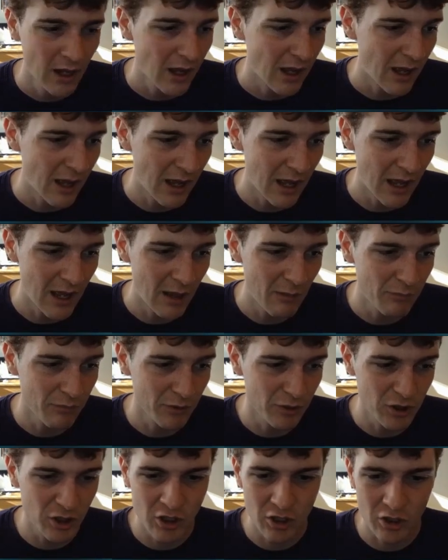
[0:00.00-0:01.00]
But
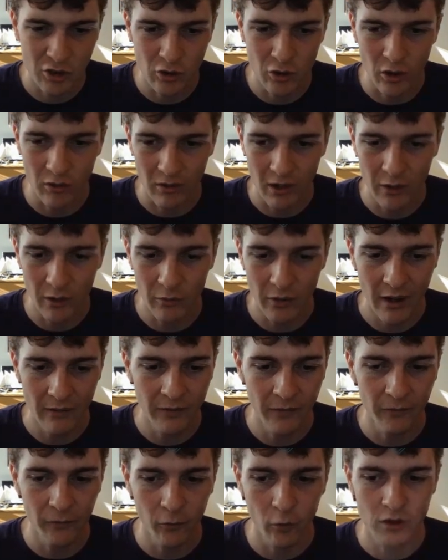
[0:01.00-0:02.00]
let's just do it, right? We have
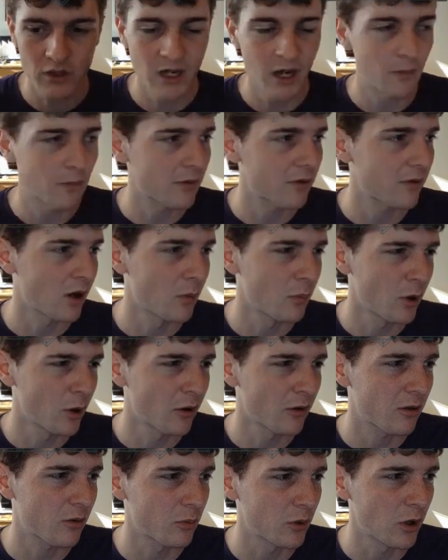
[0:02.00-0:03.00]
the 4x star
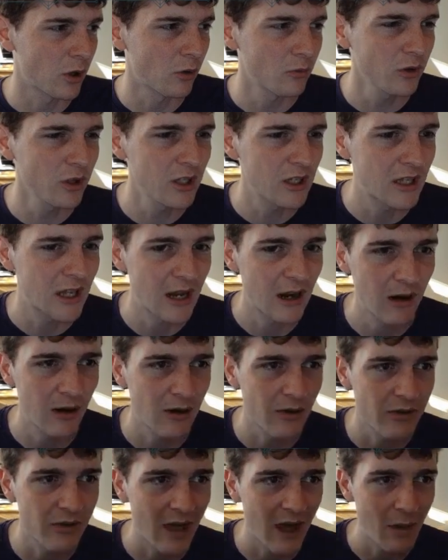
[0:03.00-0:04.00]
bonus, so we don't really
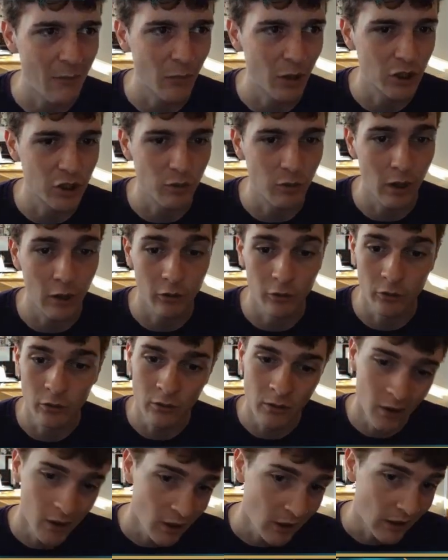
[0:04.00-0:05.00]
care that much about
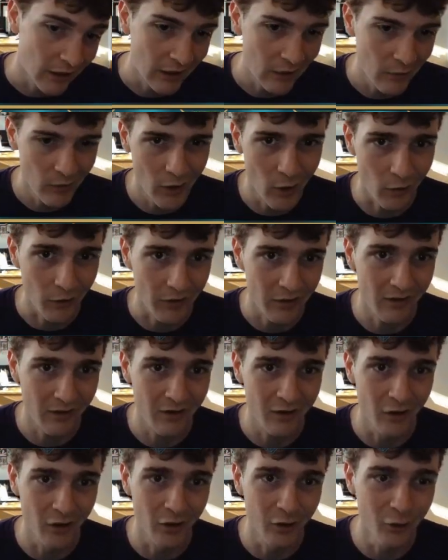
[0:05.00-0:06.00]
loot. Here we go. This is
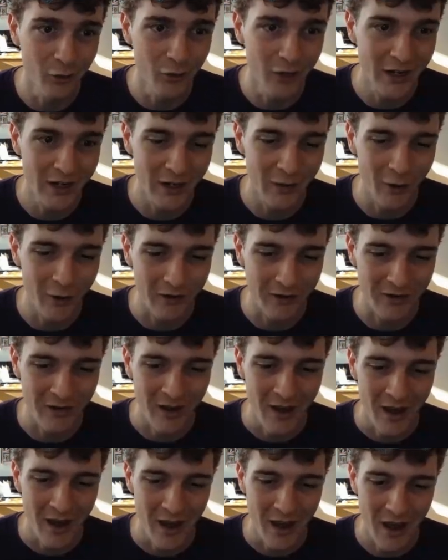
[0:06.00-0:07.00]
good loot anyways.
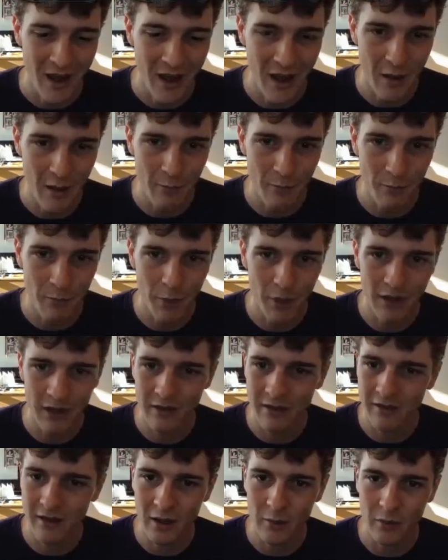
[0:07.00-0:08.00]
But
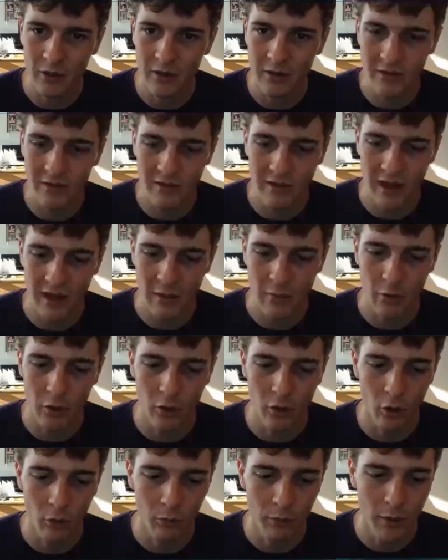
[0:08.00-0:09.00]
it's going to be the same
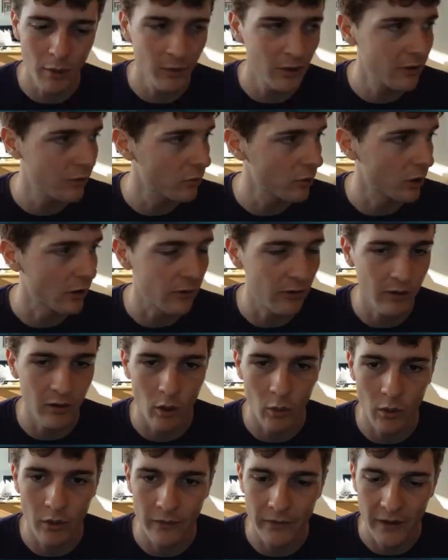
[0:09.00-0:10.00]
little premise. We're going to
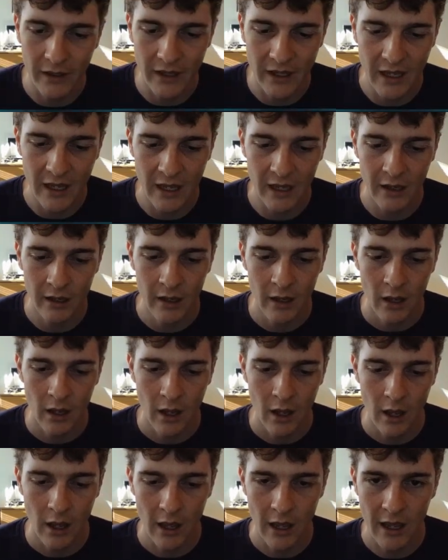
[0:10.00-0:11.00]
start with the king
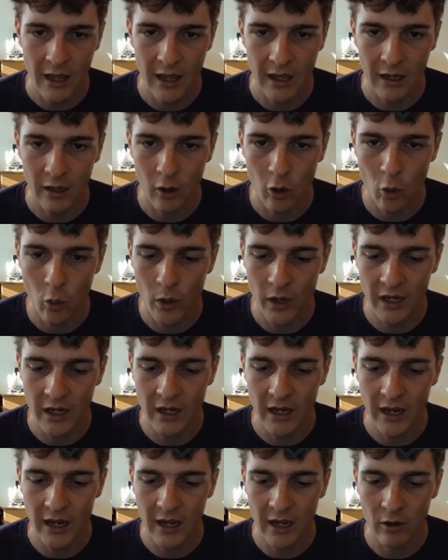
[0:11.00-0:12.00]
and
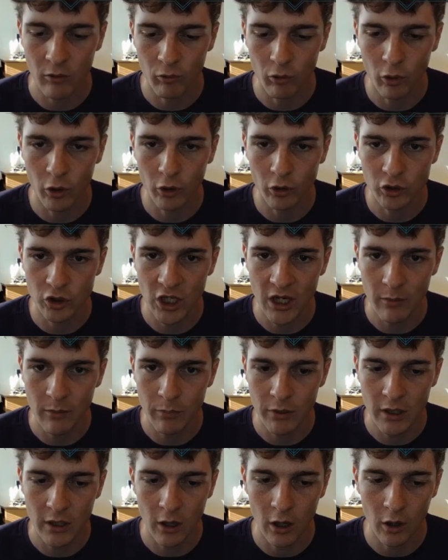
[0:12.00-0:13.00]
queen and royal
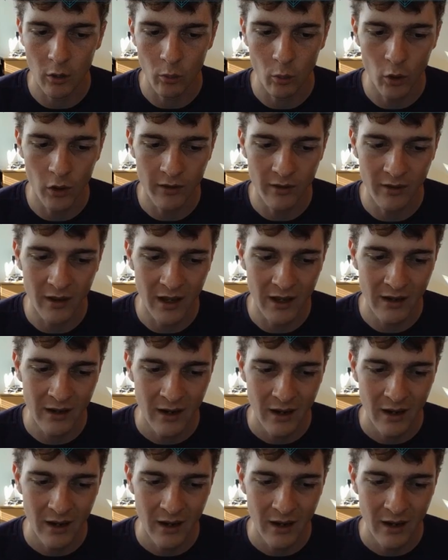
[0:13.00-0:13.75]
champion on one side.